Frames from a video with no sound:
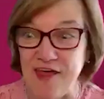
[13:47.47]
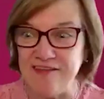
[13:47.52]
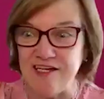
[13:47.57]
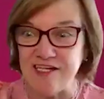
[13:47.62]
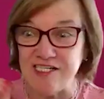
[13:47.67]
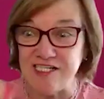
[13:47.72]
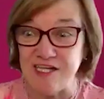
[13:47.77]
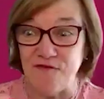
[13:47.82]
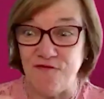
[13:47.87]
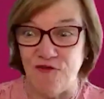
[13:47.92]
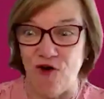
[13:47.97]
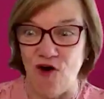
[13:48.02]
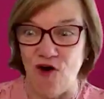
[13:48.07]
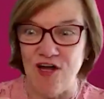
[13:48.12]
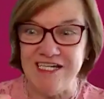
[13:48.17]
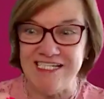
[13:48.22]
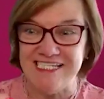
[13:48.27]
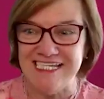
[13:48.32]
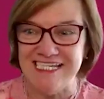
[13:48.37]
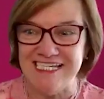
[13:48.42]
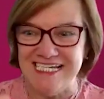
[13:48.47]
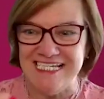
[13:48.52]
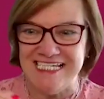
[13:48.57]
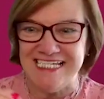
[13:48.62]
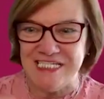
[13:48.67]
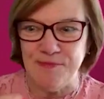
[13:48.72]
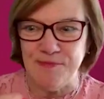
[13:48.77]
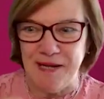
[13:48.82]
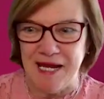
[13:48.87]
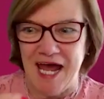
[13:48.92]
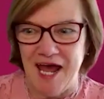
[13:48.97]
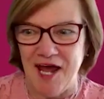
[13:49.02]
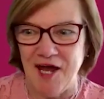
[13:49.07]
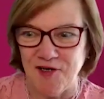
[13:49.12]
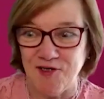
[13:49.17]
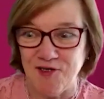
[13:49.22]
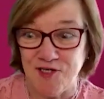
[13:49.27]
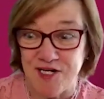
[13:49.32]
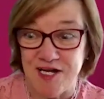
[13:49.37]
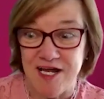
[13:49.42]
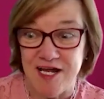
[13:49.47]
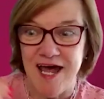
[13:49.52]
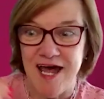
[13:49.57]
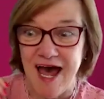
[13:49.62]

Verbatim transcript: think yeah. there's a voice that needs to be heard,